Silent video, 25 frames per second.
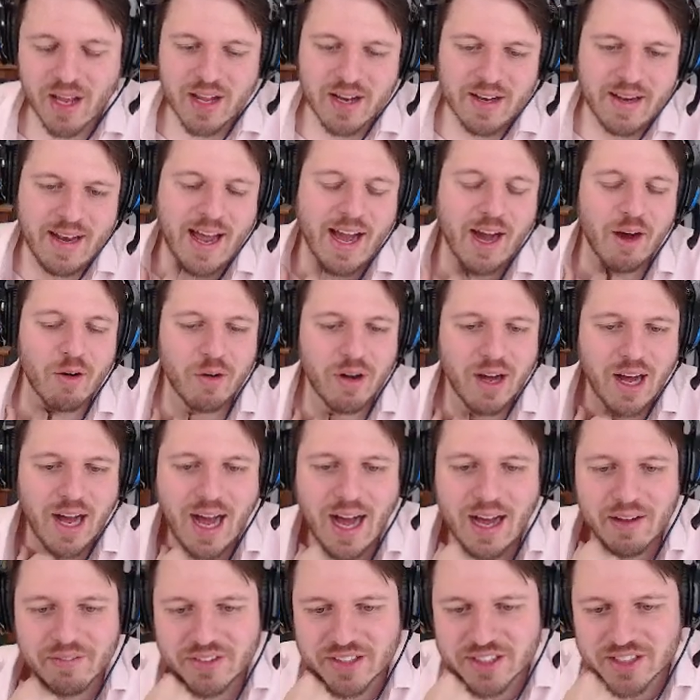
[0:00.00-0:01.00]
Now,
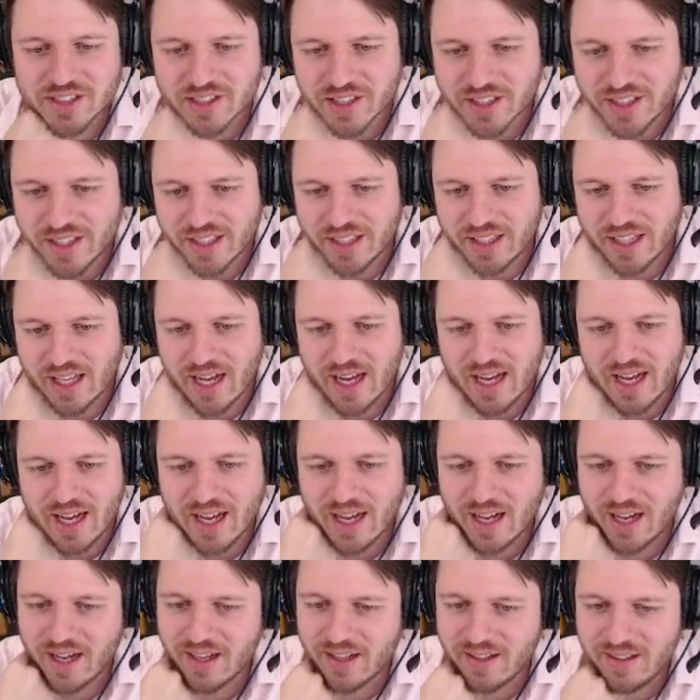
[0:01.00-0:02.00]
obviously,
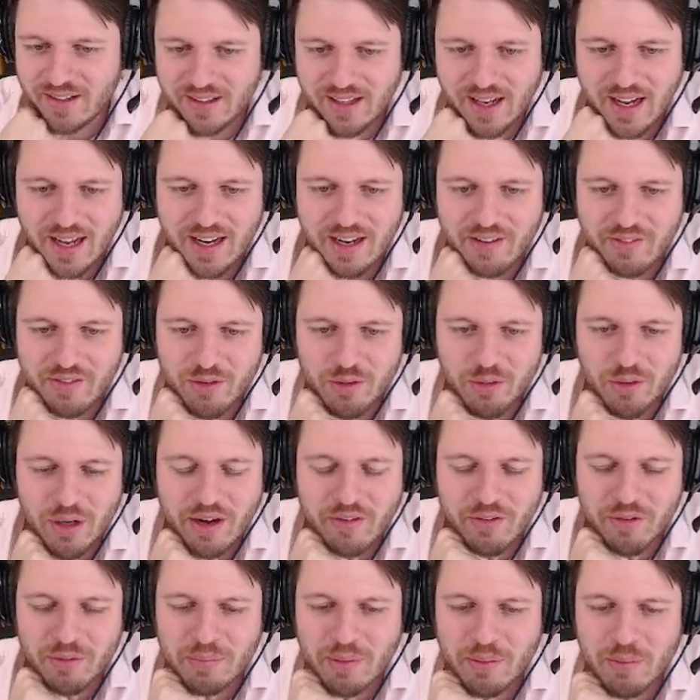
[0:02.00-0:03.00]
not
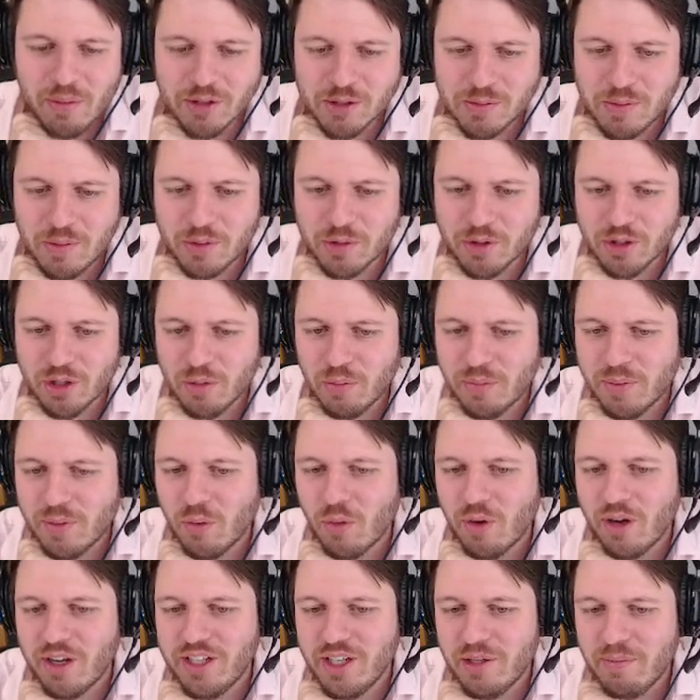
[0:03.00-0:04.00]
most people are going to be
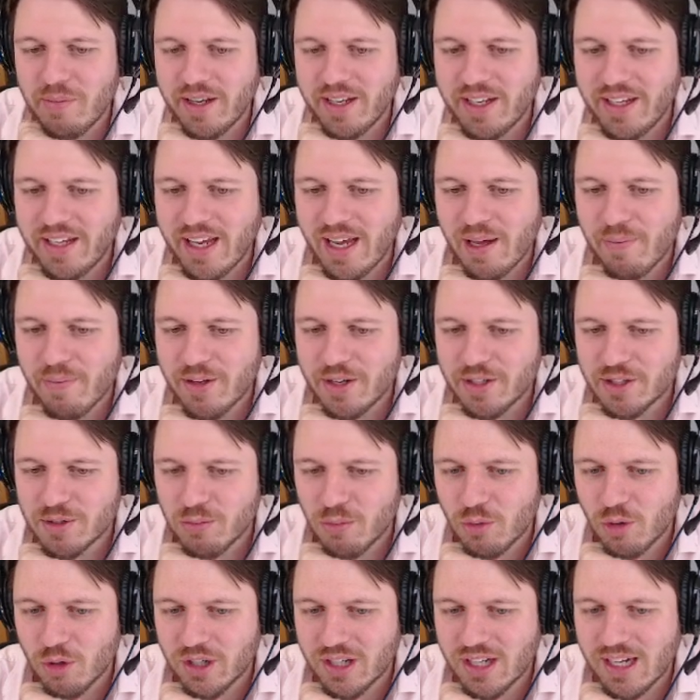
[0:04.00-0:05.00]
wanting to make a game that is
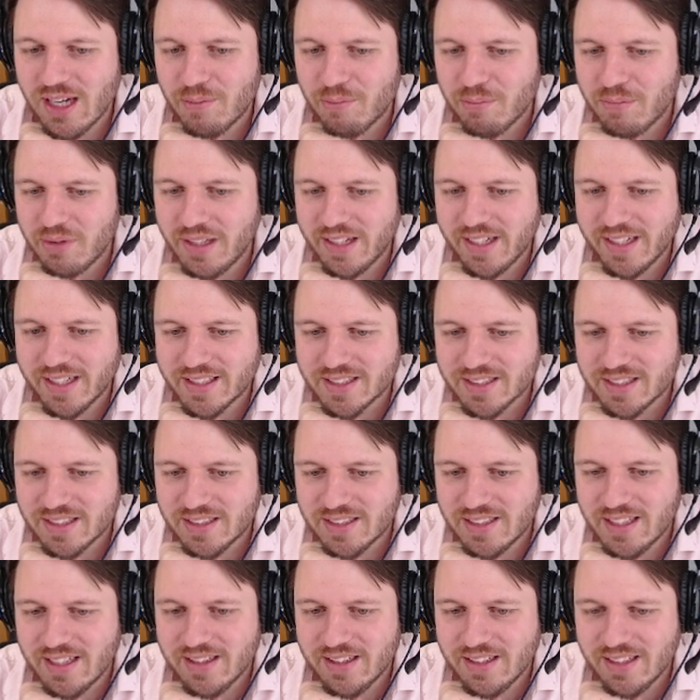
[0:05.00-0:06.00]
more complex
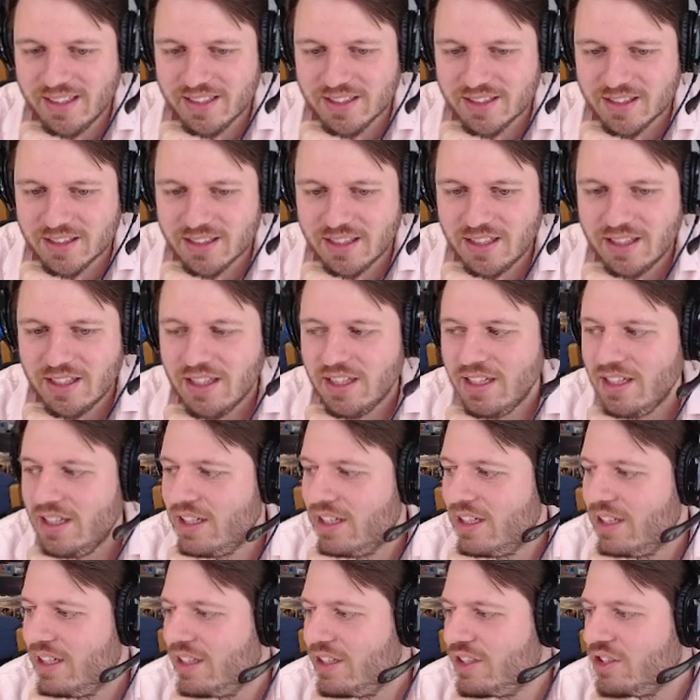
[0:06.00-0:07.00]
than this.
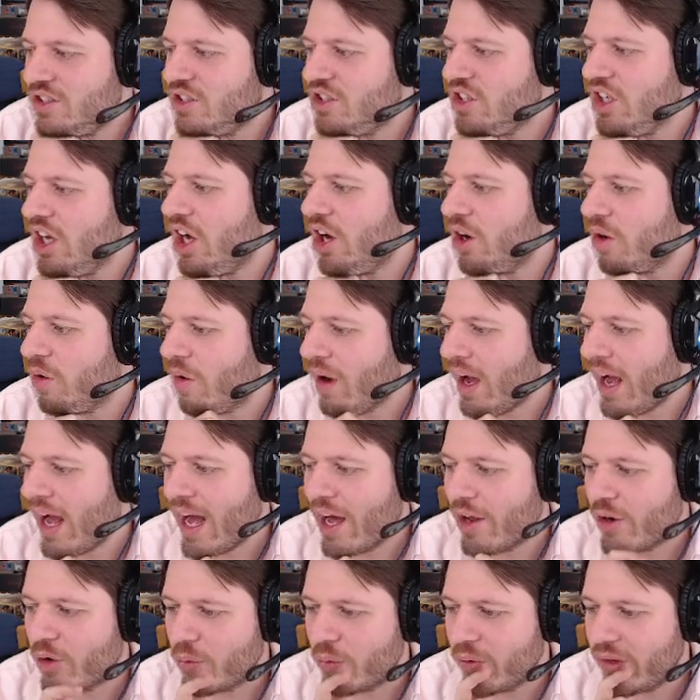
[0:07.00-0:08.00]
So
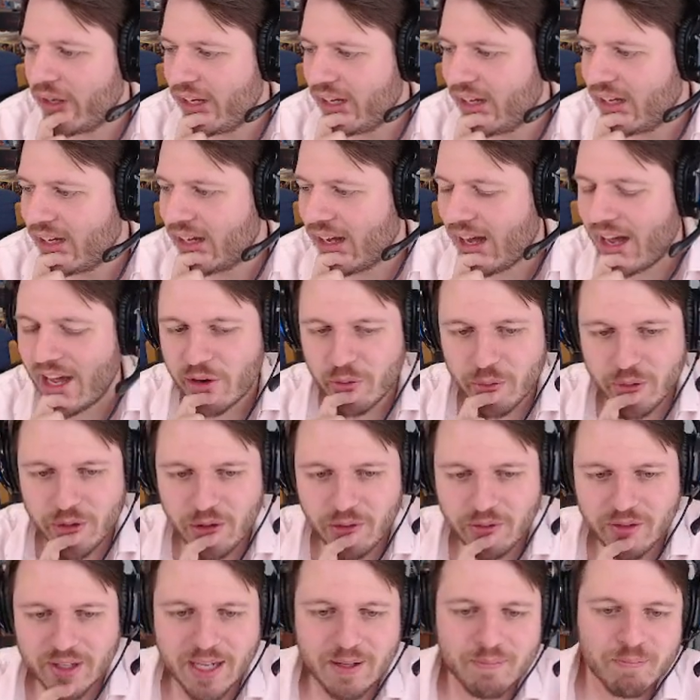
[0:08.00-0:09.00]
how do we
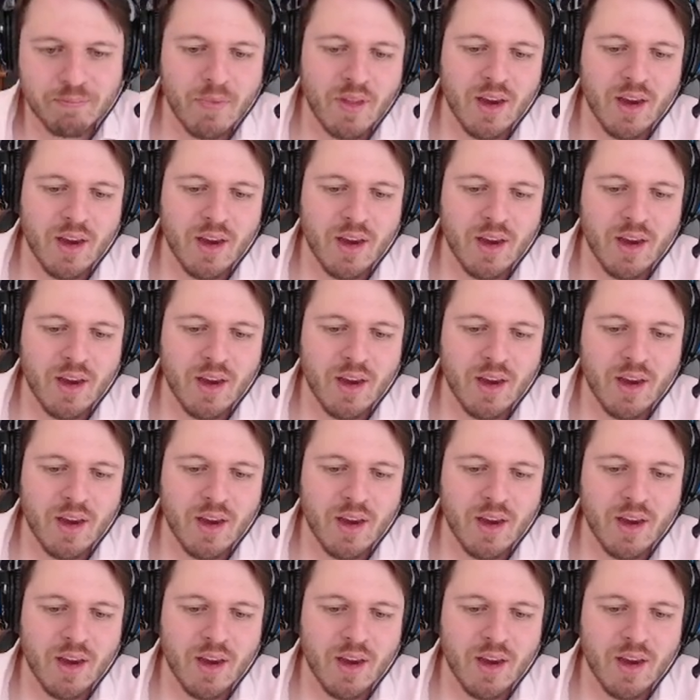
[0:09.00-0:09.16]
do that?